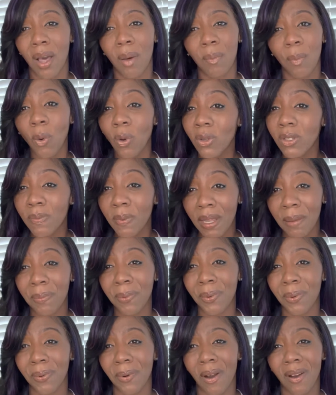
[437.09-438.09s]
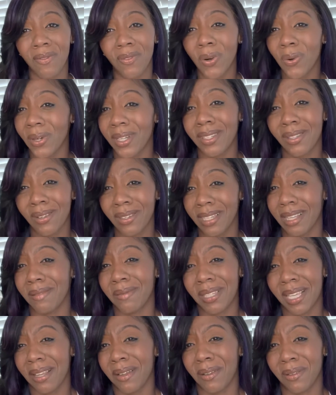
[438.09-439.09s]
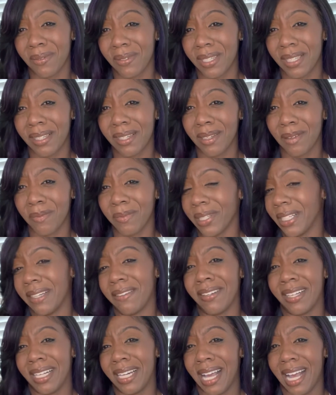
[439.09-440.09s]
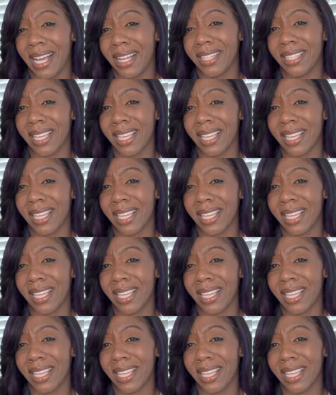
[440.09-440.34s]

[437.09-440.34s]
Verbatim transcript: Most people are focused on themselves believe it or not.